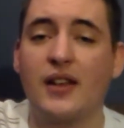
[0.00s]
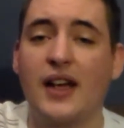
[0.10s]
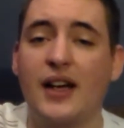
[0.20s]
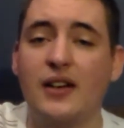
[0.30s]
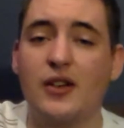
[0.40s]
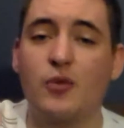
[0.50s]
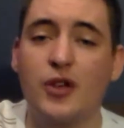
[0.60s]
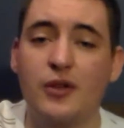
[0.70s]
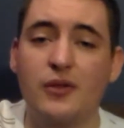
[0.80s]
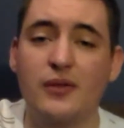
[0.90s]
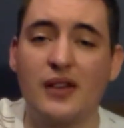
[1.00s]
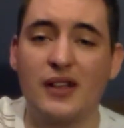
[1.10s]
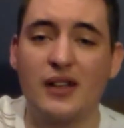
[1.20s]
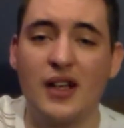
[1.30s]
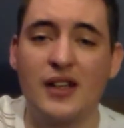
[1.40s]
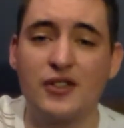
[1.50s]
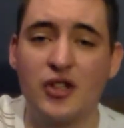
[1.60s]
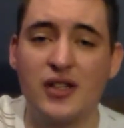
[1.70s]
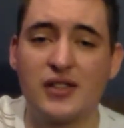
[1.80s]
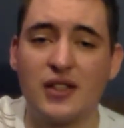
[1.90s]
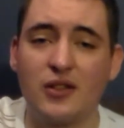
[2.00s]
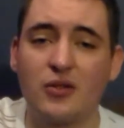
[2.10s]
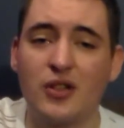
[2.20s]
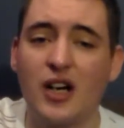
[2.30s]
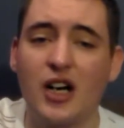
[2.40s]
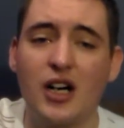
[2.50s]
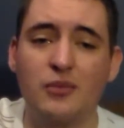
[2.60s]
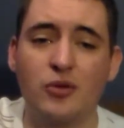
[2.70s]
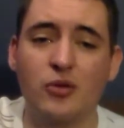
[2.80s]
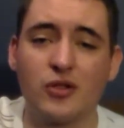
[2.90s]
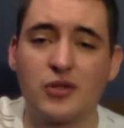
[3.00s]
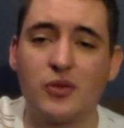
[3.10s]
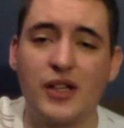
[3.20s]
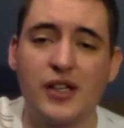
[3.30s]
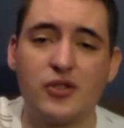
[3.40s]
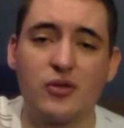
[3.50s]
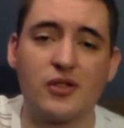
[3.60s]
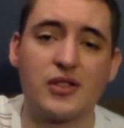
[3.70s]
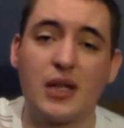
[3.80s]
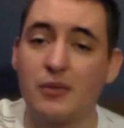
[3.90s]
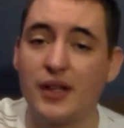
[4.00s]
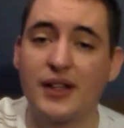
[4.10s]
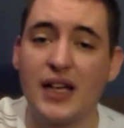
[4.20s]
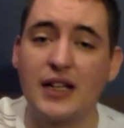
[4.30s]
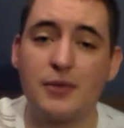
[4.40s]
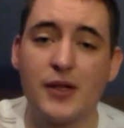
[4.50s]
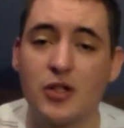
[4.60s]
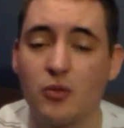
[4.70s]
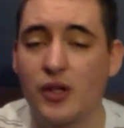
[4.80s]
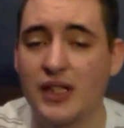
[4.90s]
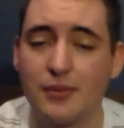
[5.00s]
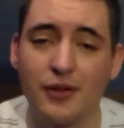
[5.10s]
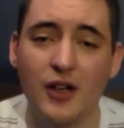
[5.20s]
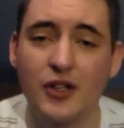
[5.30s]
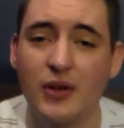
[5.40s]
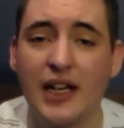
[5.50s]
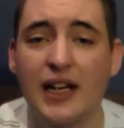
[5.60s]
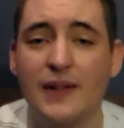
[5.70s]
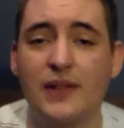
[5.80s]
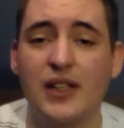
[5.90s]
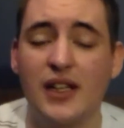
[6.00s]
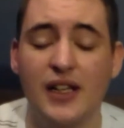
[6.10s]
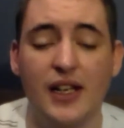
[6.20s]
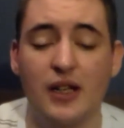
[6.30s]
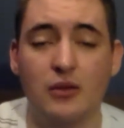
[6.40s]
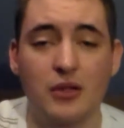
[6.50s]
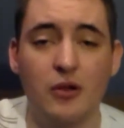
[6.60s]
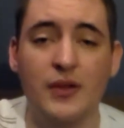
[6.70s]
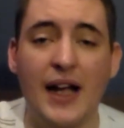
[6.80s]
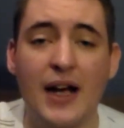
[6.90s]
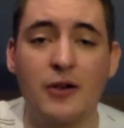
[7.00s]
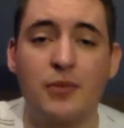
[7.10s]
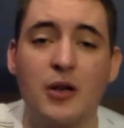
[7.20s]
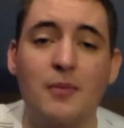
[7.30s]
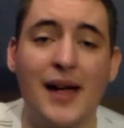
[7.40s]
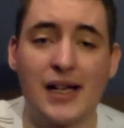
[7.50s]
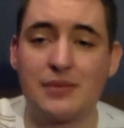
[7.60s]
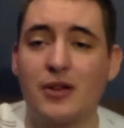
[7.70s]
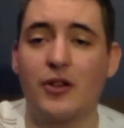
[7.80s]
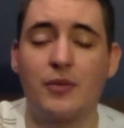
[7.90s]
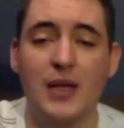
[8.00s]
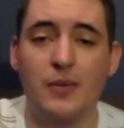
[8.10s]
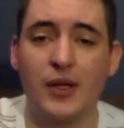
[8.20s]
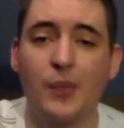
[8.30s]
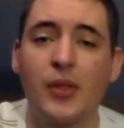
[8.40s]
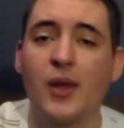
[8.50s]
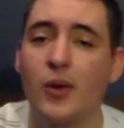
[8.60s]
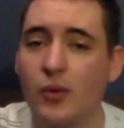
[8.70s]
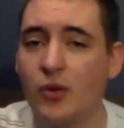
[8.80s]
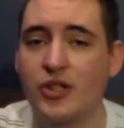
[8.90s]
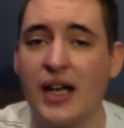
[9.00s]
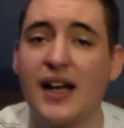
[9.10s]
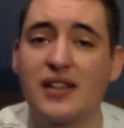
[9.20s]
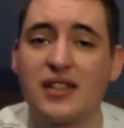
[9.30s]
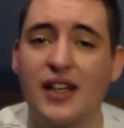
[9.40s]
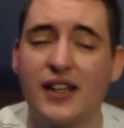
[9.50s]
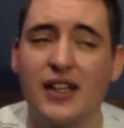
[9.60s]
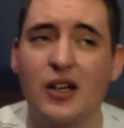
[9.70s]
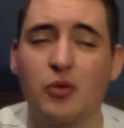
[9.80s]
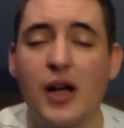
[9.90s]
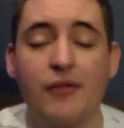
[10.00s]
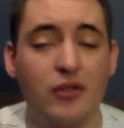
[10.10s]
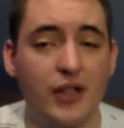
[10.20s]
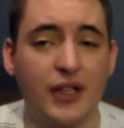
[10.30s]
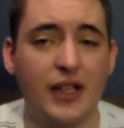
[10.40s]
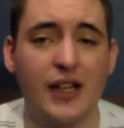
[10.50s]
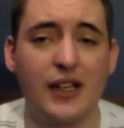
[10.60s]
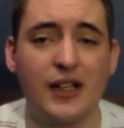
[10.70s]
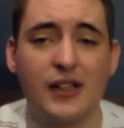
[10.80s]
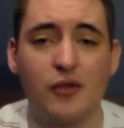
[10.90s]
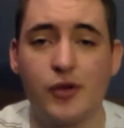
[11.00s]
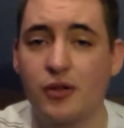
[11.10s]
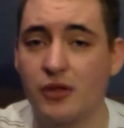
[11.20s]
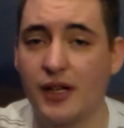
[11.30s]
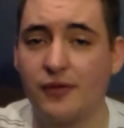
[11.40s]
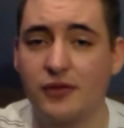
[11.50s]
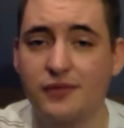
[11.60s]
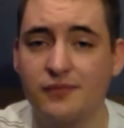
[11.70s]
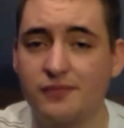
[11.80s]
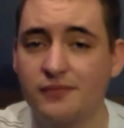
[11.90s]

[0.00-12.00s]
that when you adjust a little knob or switch or something like that, depends on what type of gun you have, it will go down and put a backspin on the BB, which acts like rifling in a real rifle.